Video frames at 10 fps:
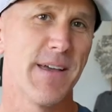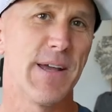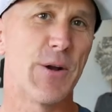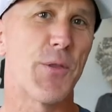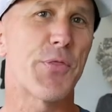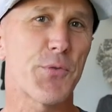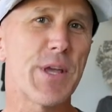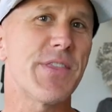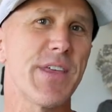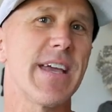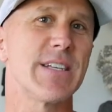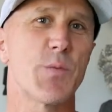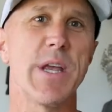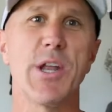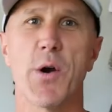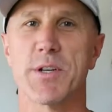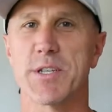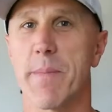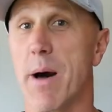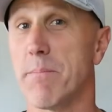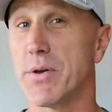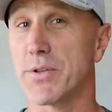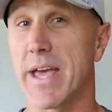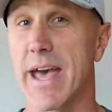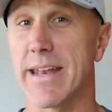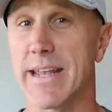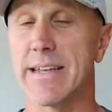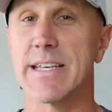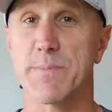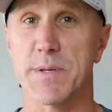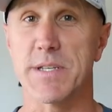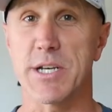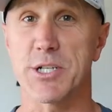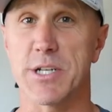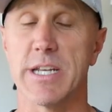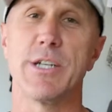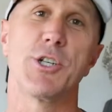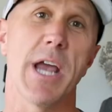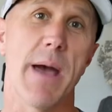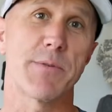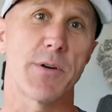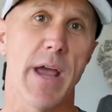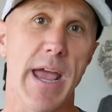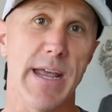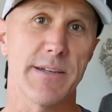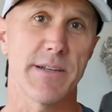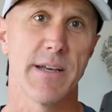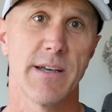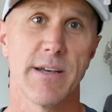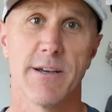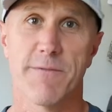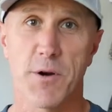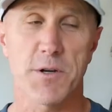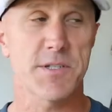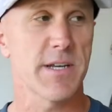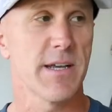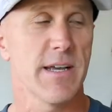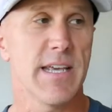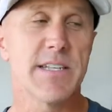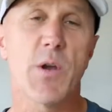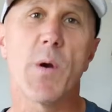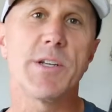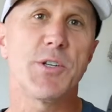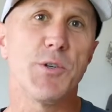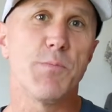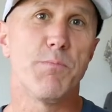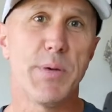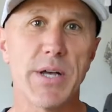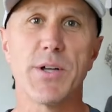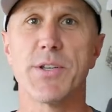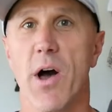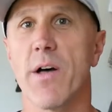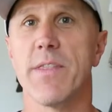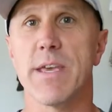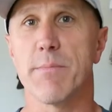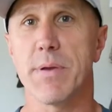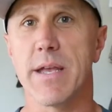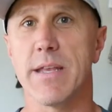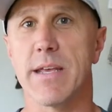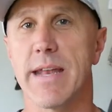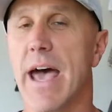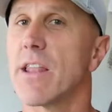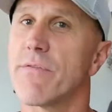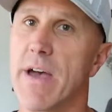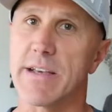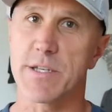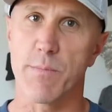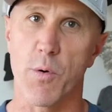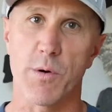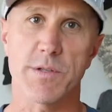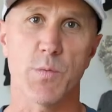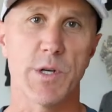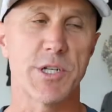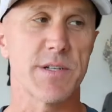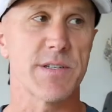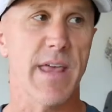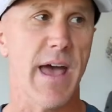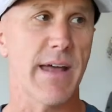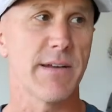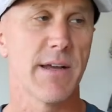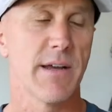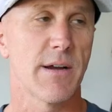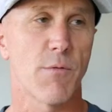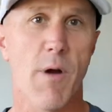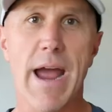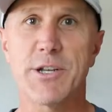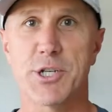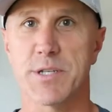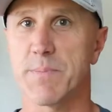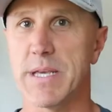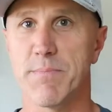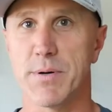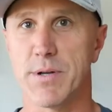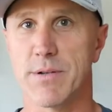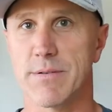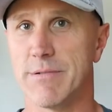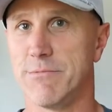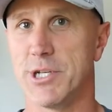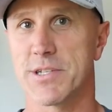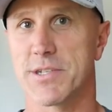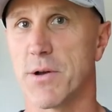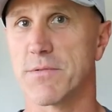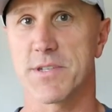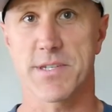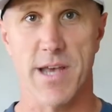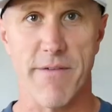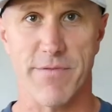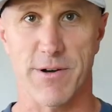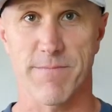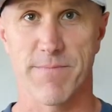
Here are three things we notice about Bildad and his position in chapter 8. First, he's going to build on the opinion Eliphaz supports, which is that righteous people just don't suffer.